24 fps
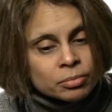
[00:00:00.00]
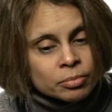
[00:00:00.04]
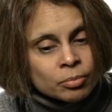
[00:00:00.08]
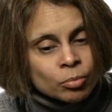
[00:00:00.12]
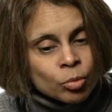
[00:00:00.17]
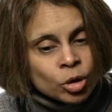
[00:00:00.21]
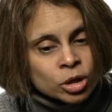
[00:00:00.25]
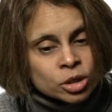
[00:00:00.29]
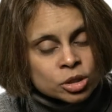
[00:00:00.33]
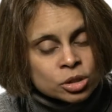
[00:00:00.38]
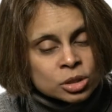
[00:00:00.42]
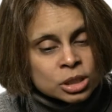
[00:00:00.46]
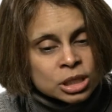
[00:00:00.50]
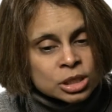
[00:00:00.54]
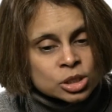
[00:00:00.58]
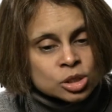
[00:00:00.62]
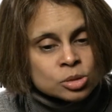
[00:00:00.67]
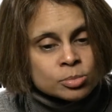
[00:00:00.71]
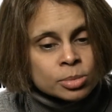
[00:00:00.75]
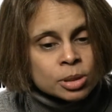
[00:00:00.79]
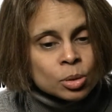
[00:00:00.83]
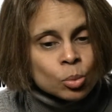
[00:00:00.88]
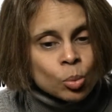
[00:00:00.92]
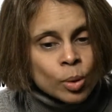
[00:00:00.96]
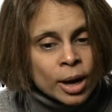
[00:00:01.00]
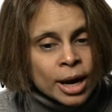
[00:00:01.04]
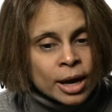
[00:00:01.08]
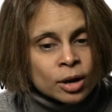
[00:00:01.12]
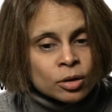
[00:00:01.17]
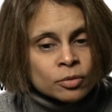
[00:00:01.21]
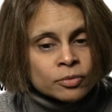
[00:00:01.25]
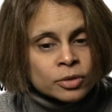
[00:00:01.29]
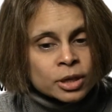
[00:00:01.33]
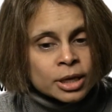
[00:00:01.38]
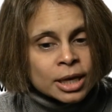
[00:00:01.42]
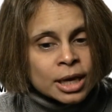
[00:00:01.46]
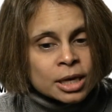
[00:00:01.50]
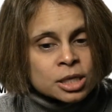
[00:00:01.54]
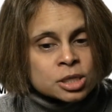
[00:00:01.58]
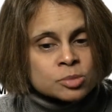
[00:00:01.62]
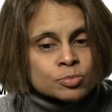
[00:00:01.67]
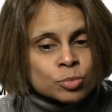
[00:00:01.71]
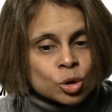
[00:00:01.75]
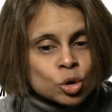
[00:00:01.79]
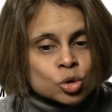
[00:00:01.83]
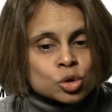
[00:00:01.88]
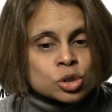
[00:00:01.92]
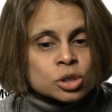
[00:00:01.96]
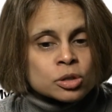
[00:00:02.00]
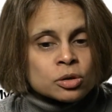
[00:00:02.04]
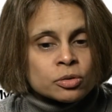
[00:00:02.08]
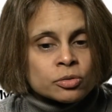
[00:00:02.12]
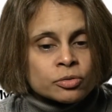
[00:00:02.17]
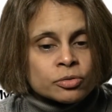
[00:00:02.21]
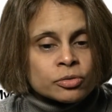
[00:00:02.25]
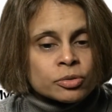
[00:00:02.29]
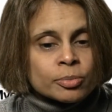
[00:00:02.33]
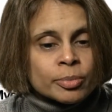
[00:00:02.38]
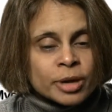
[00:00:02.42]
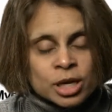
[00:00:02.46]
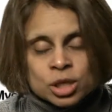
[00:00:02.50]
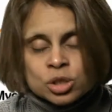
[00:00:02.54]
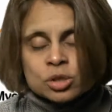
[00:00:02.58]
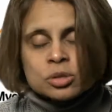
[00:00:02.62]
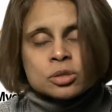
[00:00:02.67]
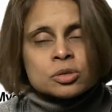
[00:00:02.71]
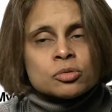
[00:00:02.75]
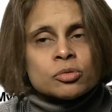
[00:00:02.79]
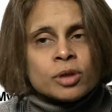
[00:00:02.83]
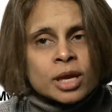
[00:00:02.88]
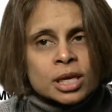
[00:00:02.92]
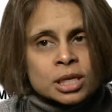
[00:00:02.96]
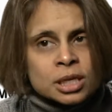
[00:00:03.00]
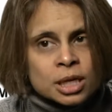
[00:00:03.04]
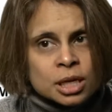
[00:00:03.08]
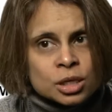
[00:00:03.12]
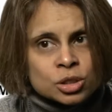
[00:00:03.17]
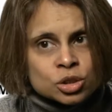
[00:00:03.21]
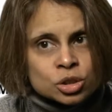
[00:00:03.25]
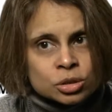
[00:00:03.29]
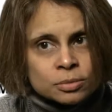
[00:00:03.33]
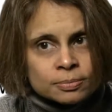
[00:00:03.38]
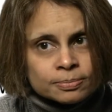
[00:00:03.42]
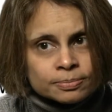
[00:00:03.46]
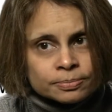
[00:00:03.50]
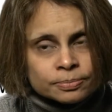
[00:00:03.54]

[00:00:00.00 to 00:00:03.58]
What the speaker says: one needs to be aware of the exposure of the patient to radiation.